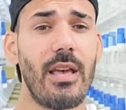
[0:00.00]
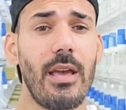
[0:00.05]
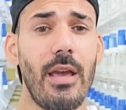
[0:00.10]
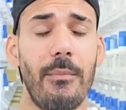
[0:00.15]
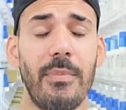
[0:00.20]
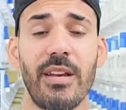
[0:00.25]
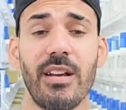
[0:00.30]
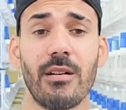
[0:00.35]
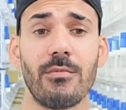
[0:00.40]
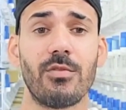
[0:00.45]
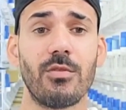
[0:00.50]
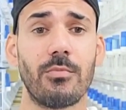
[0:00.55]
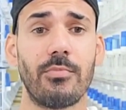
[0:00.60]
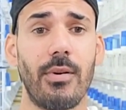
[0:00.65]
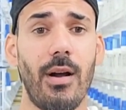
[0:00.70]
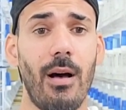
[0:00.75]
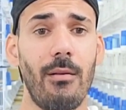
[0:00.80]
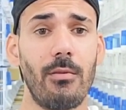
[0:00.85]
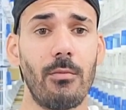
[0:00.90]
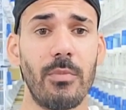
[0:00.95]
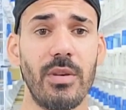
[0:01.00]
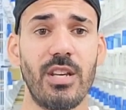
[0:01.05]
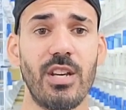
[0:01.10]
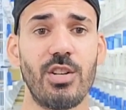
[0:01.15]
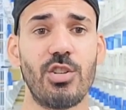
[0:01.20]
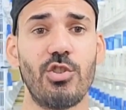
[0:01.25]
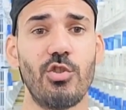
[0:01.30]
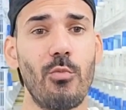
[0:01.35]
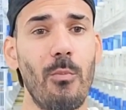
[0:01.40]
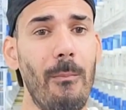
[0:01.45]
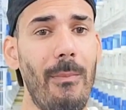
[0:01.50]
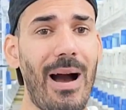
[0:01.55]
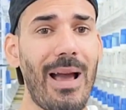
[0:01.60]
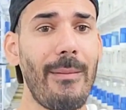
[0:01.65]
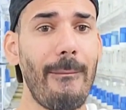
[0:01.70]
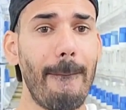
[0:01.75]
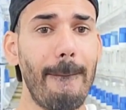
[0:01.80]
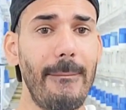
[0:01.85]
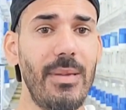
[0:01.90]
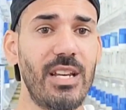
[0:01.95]
it becomes a problem because you
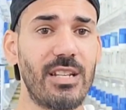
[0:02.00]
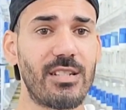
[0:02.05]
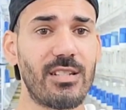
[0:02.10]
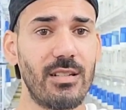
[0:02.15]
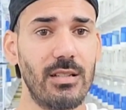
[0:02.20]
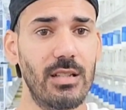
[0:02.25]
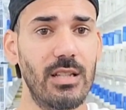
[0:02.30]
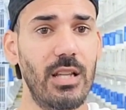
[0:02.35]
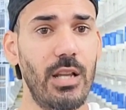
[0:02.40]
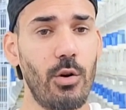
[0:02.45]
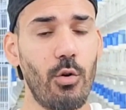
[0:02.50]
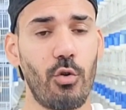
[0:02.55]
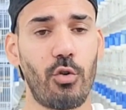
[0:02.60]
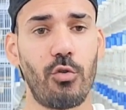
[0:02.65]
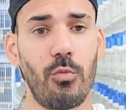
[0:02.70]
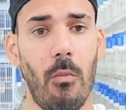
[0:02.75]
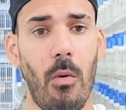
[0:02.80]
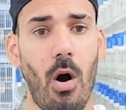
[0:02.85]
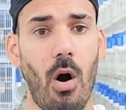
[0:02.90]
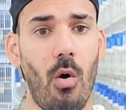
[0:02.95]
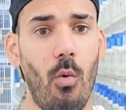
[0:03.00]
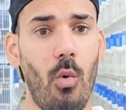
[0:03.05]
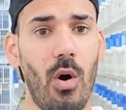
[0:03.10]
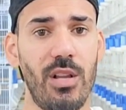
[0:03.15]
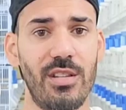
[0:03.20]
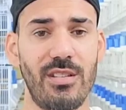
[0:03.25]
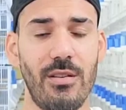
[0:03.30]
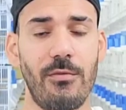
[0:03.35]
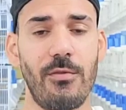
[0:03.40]
might miss little small ones.